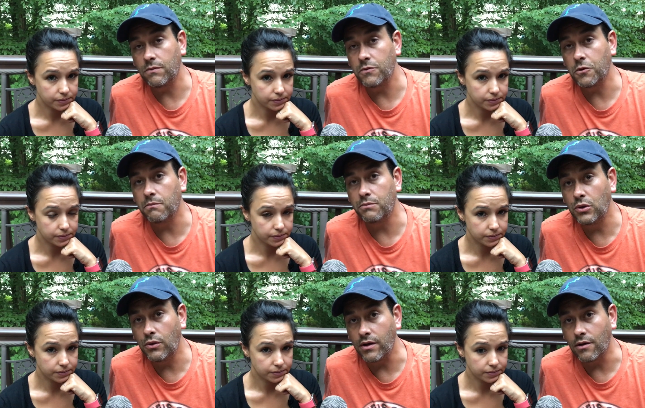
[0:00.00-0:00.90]
Speaker 1: from your
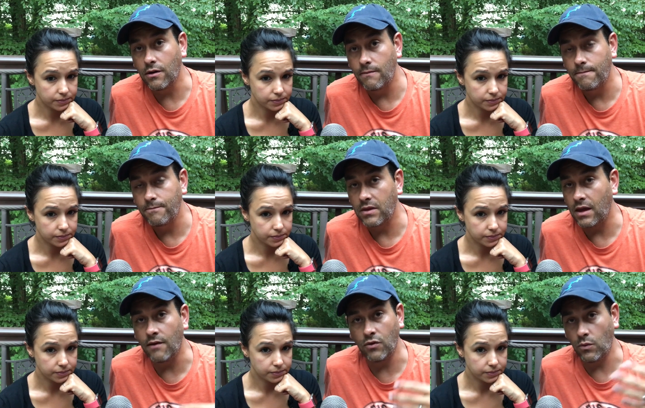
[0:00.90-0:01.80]
employer
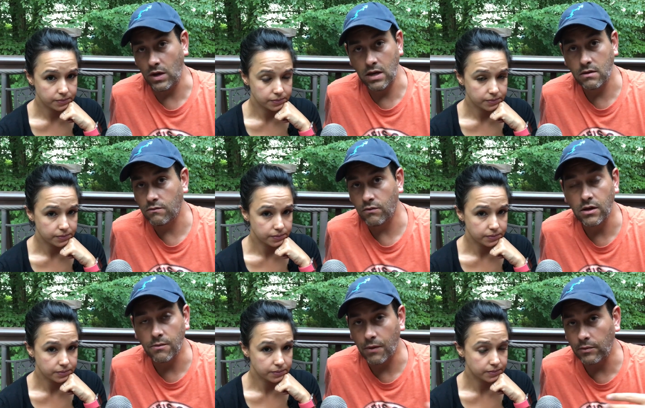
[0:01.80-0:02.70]
every week,
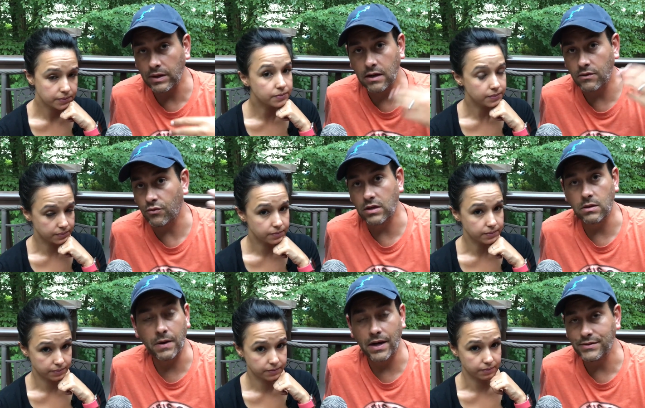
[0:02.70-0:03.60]
right? You probably get a
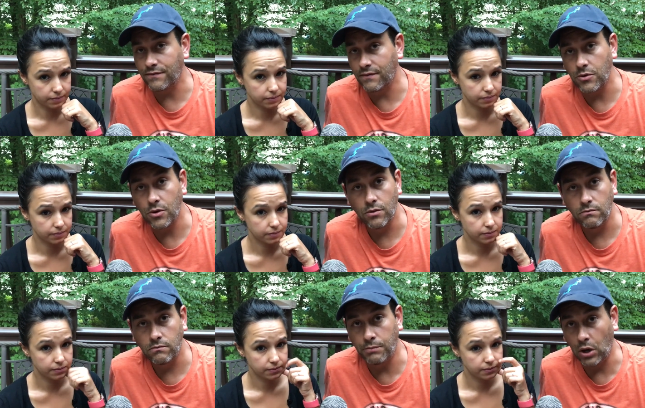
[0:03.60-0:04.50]
direct deposit from
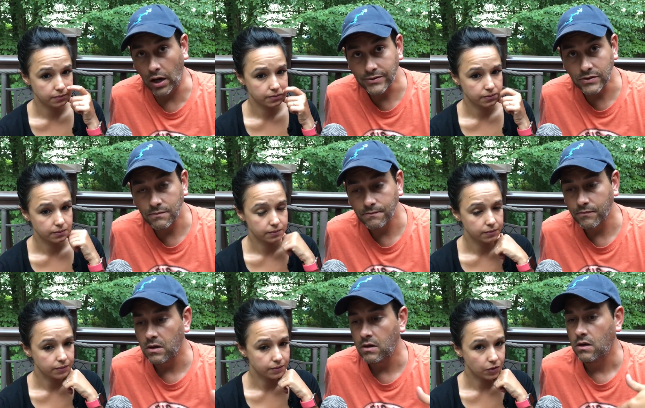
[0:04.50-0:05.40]
your boss
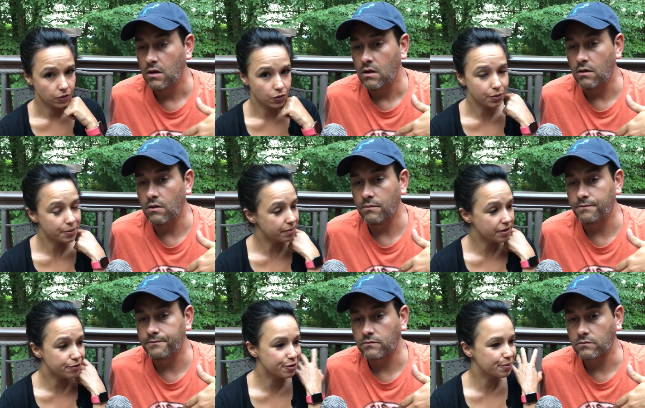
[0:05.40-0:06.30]
Speaker 2: or
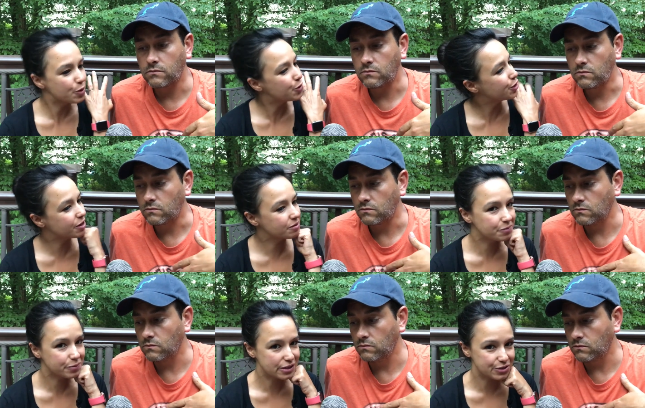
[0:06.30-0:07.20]
maybe from your
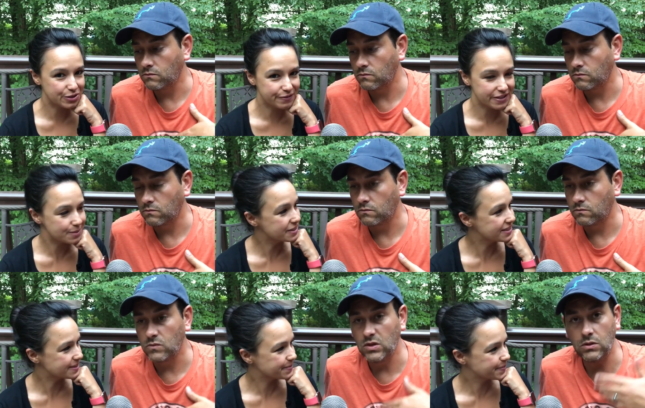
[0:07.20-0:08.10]
rental
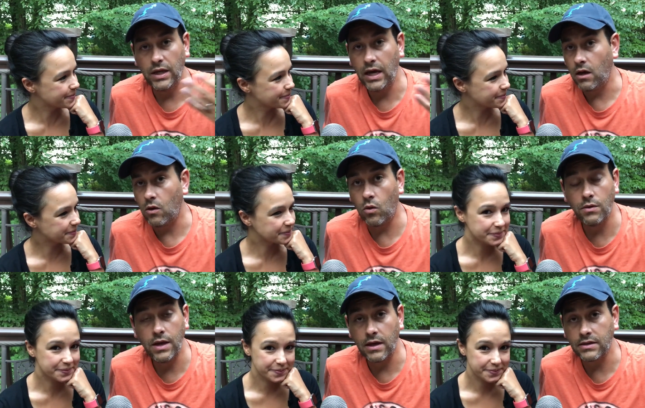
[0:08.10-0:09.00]
investments.
Speaker 1: Yeah,
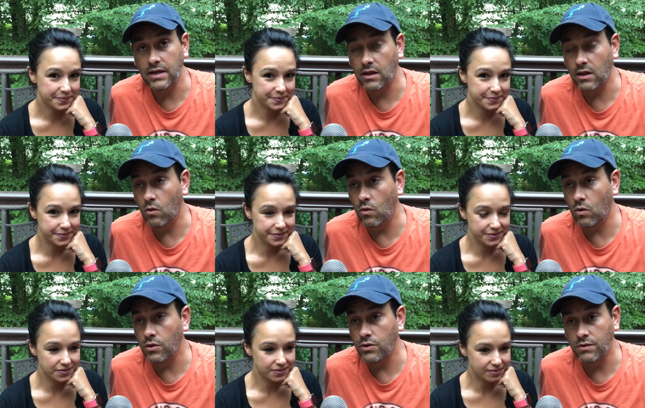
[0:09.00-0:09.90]
or yeah, exactly.
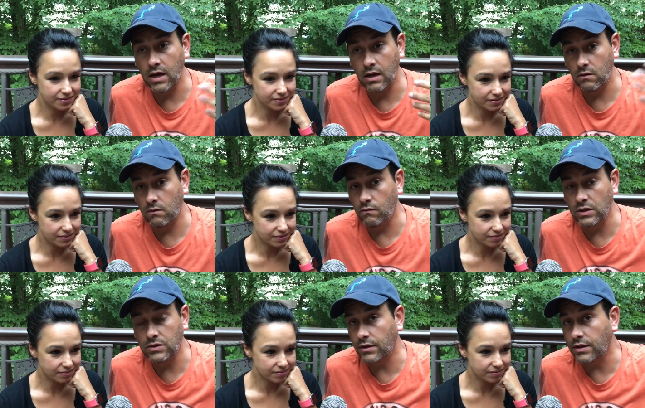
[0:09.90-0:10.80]
Or you get
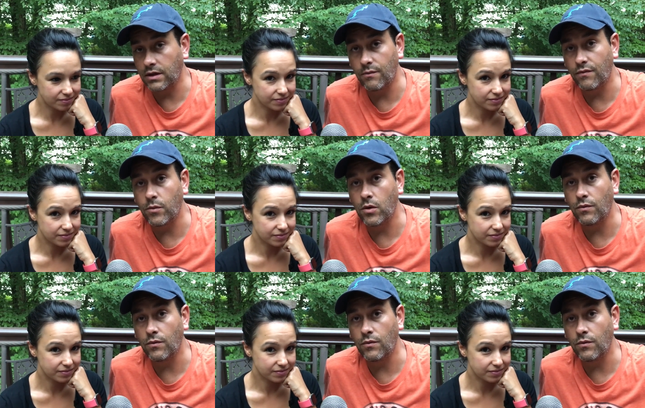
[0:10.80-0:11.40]
rental income from your